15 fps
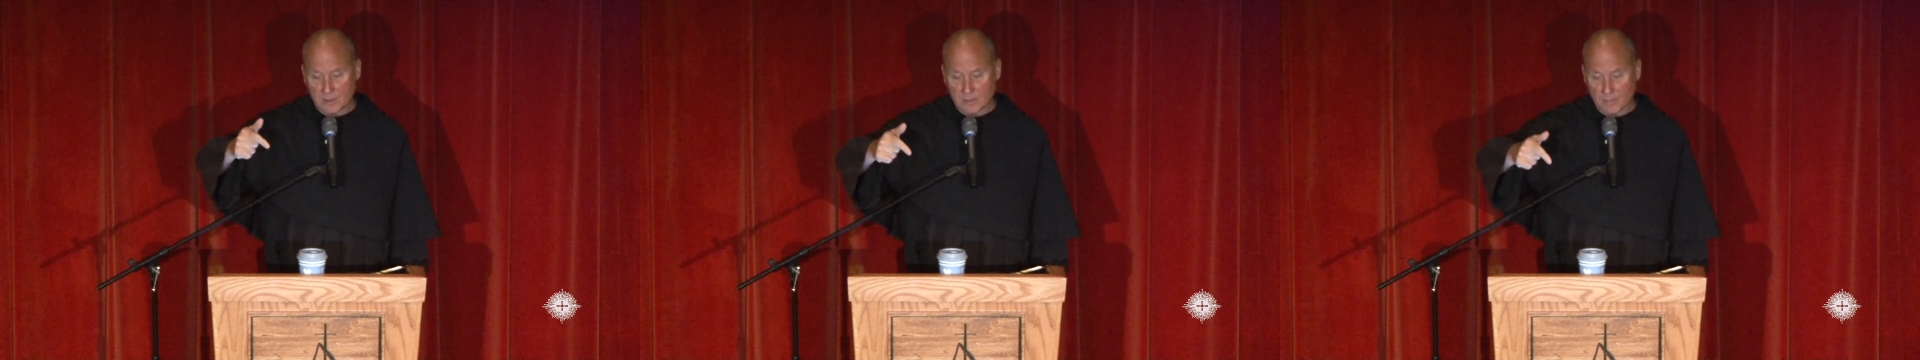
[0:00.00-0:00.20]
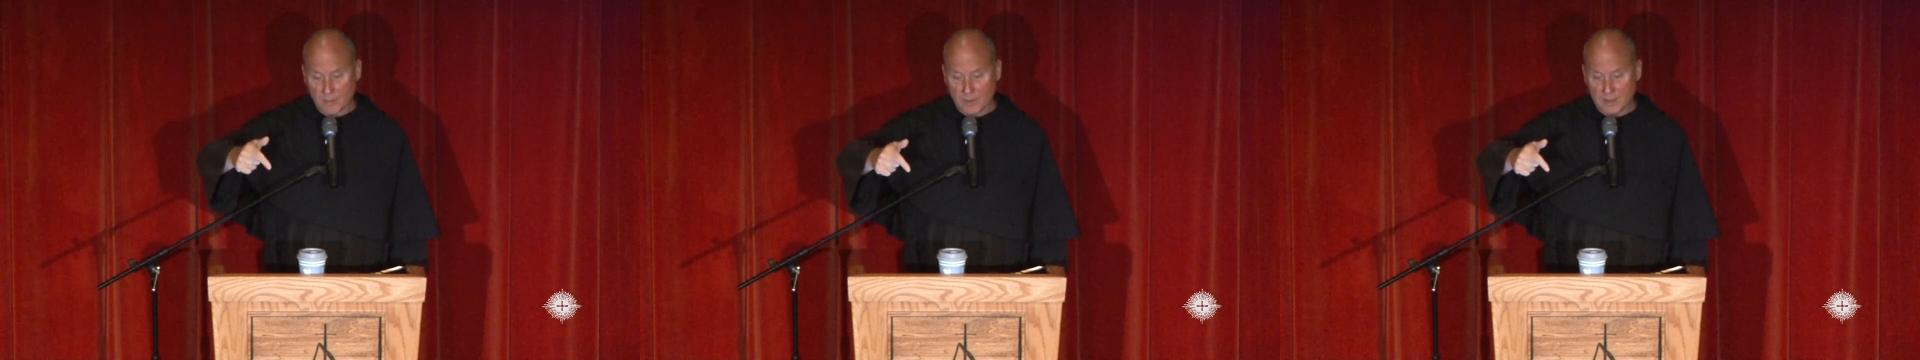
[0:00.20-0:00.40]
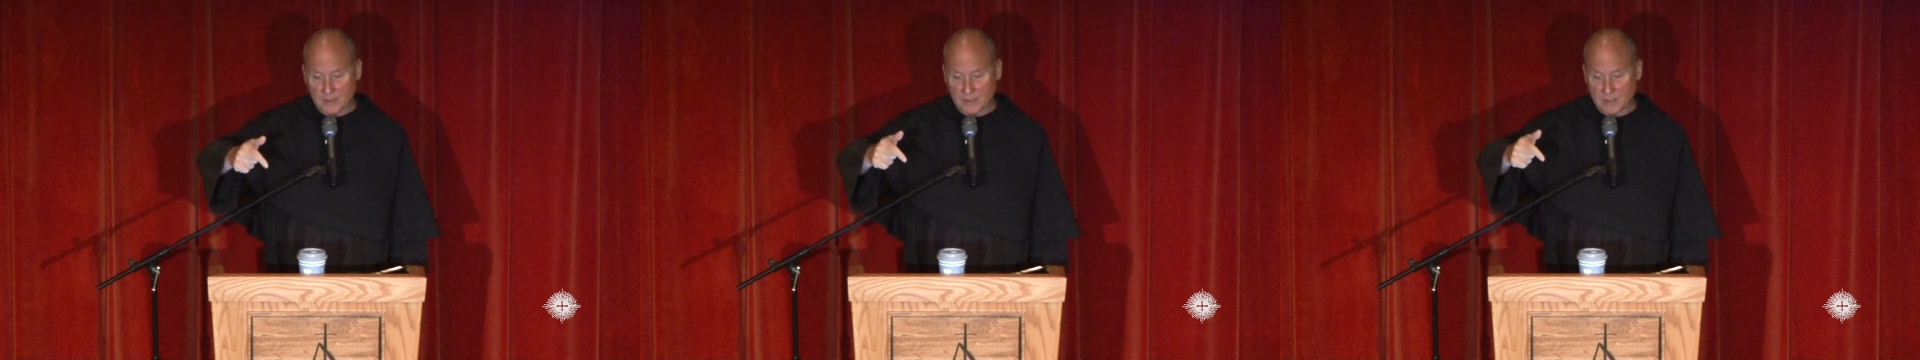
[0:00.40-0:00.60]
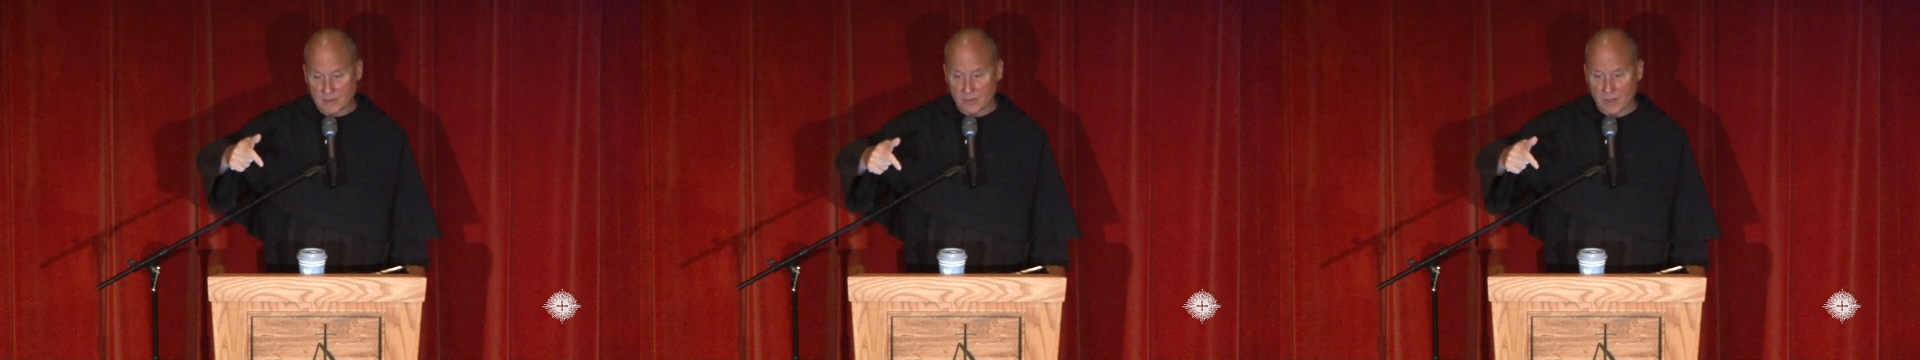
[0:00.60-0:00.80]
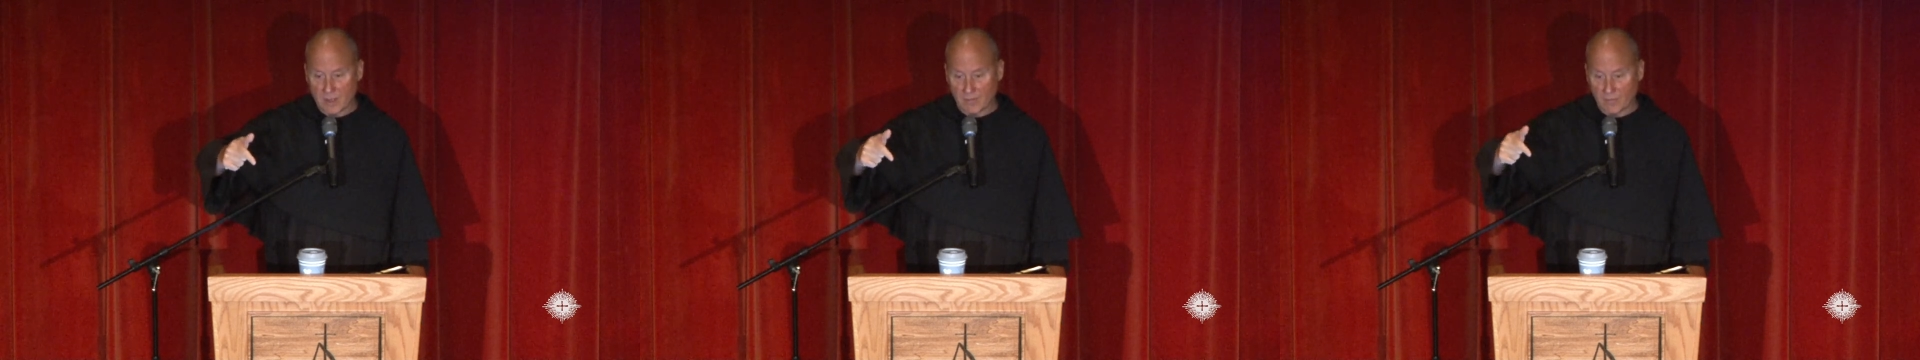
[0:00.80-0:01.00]
the priest to
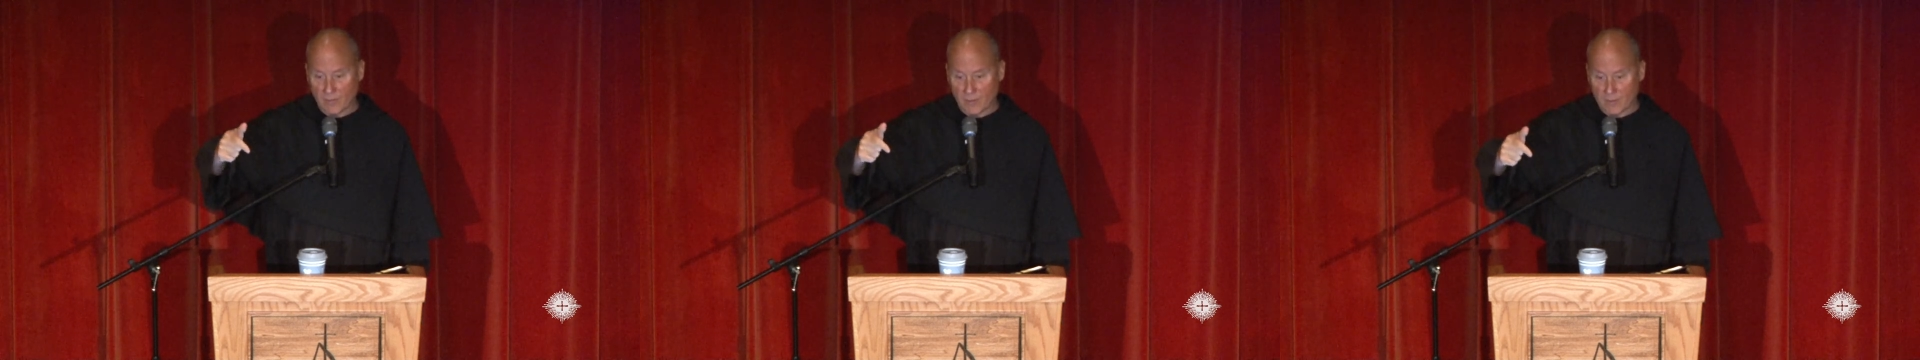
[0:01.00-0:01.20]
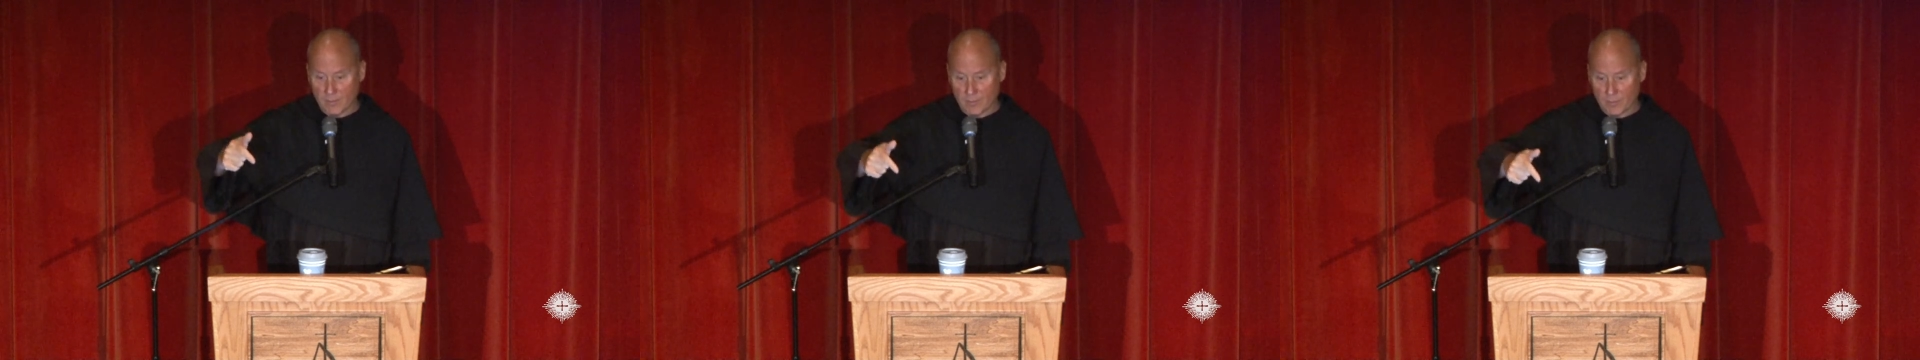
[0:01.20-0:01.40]
transform